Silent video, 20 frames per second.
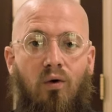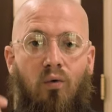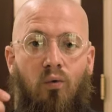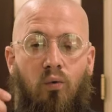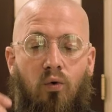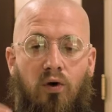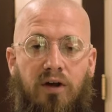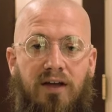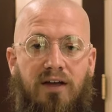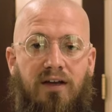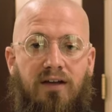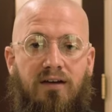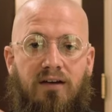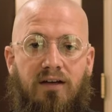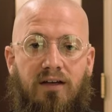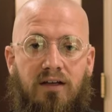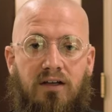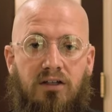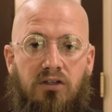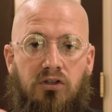we
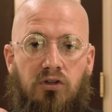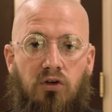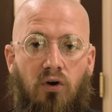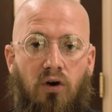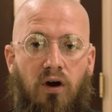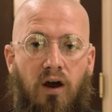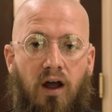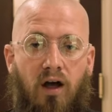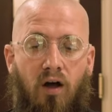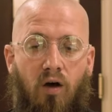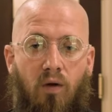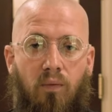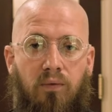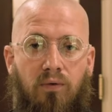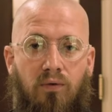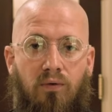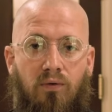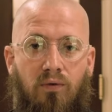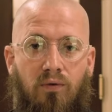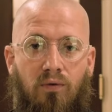need your help.
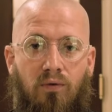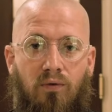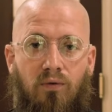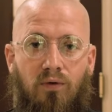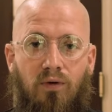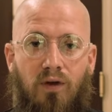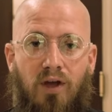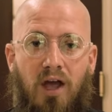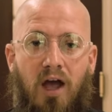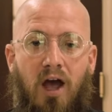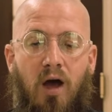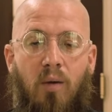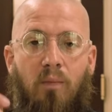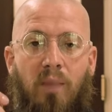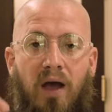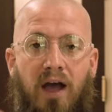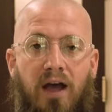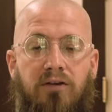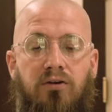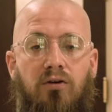
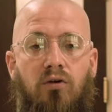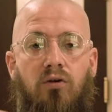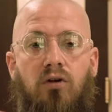Emmanuel